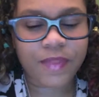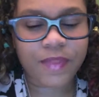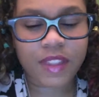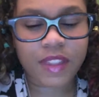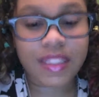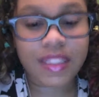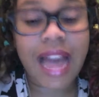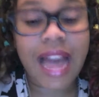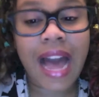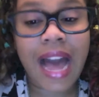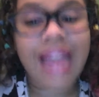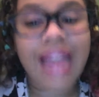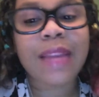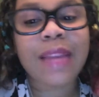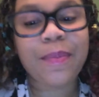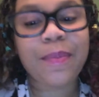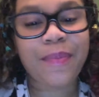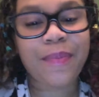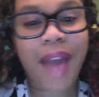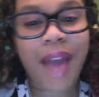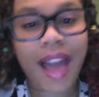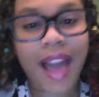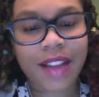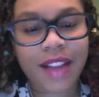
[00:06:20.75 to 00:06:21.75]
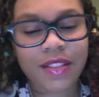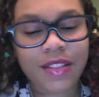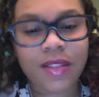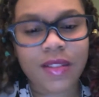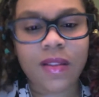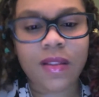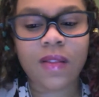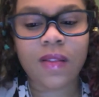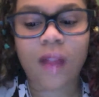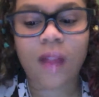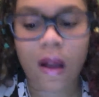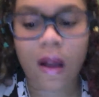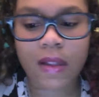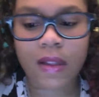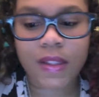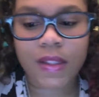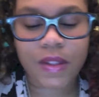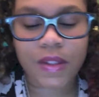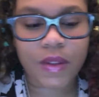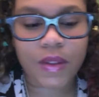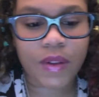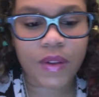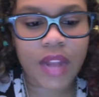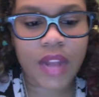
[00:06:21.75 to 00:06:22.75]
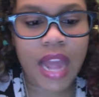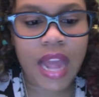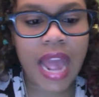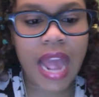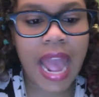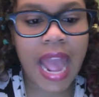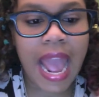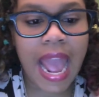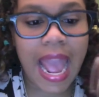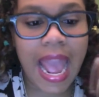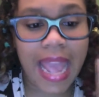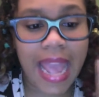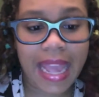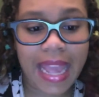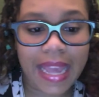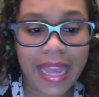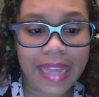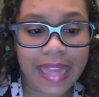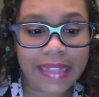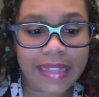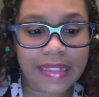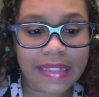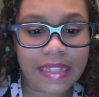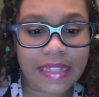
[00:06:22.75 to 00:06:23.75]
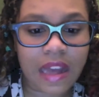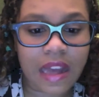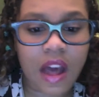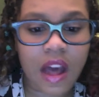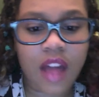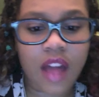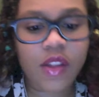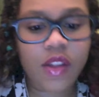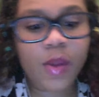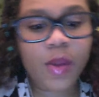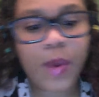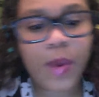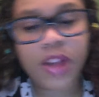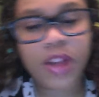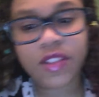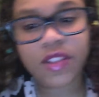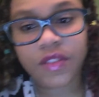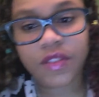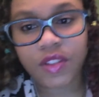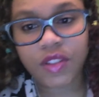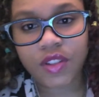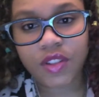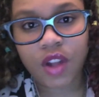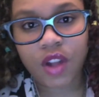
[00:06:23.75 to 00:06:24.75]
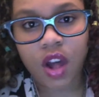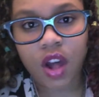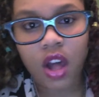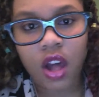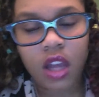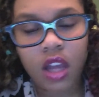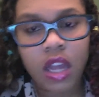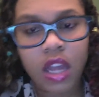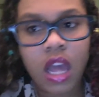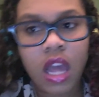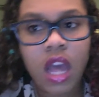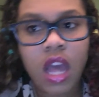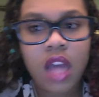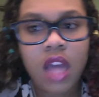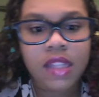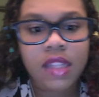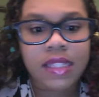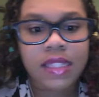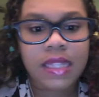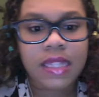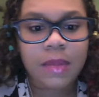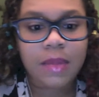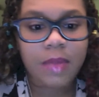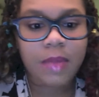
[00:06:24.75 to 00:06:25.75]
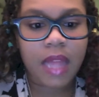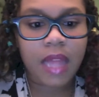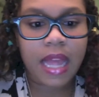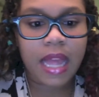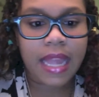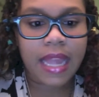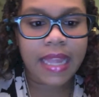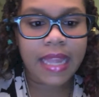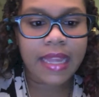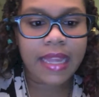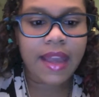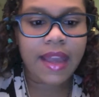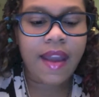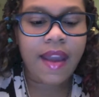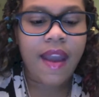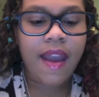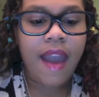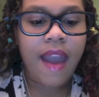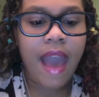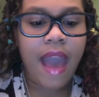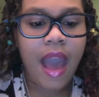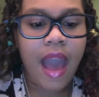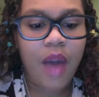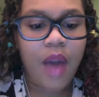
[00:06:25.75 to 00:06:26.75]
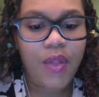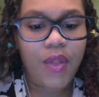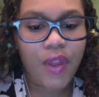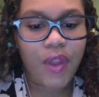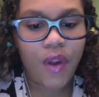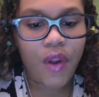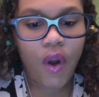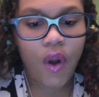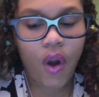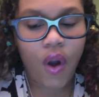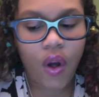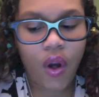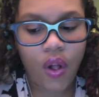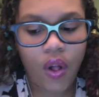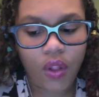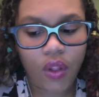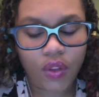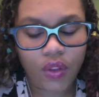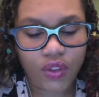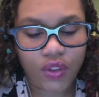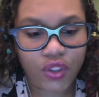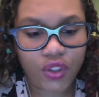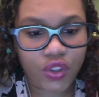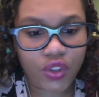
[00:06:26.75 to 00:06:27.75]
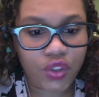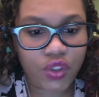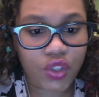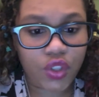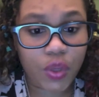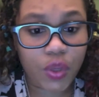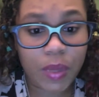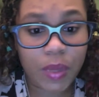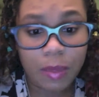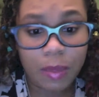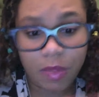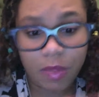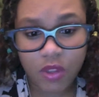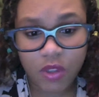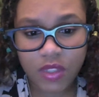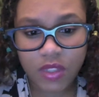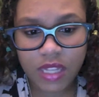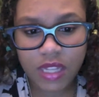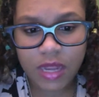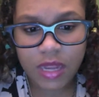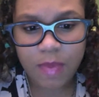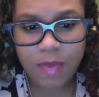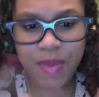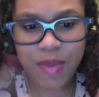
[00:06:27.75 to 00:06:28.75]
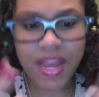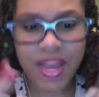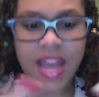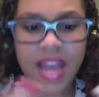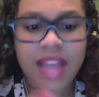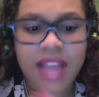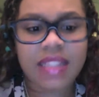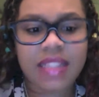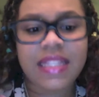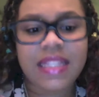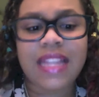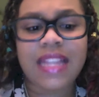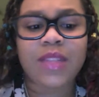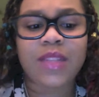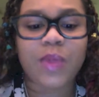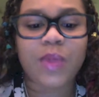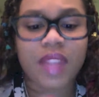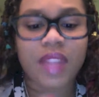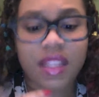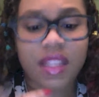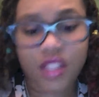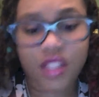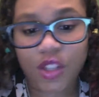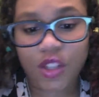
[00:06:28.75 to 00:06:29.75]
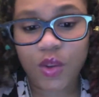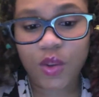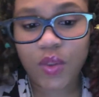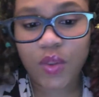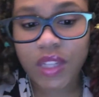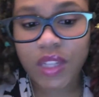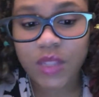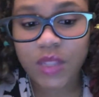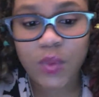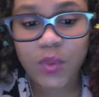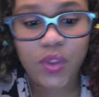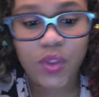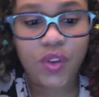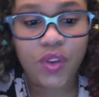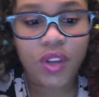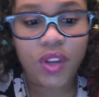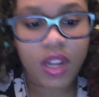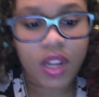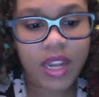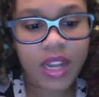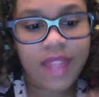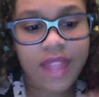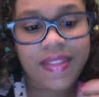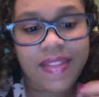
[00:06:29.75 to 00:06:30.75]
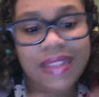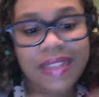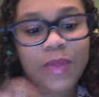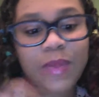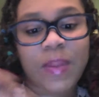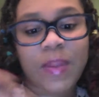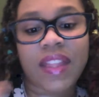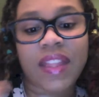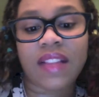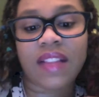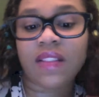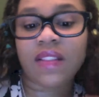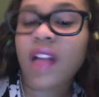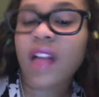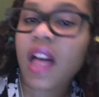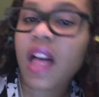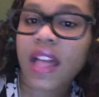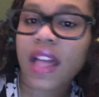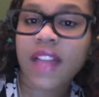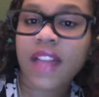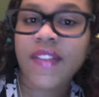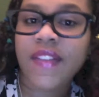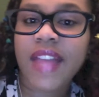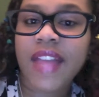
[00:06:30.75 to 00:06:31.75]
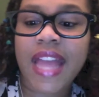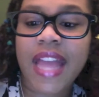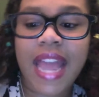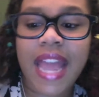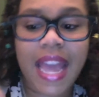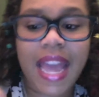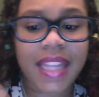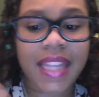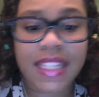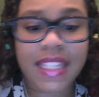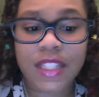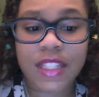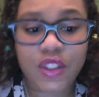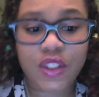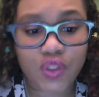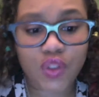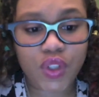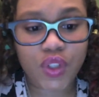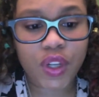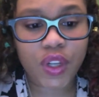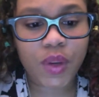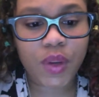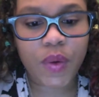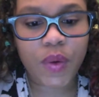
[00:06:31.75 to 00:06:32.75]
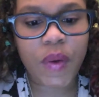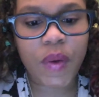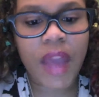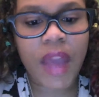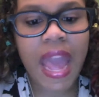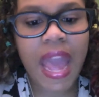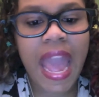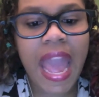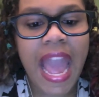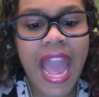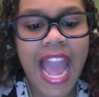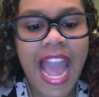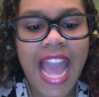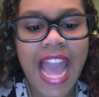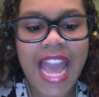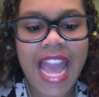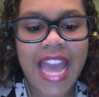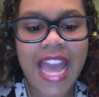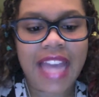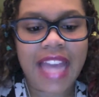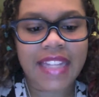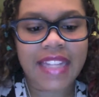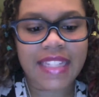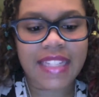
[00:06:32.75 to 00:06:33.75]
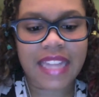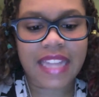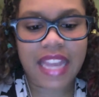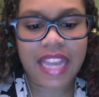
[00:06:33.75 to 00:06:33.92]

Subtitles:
tying back to the lawsuit, and other parts of the song seem like how they're all doing music because that's what they do, that's what they're good at, and that's what they love. And this is true. And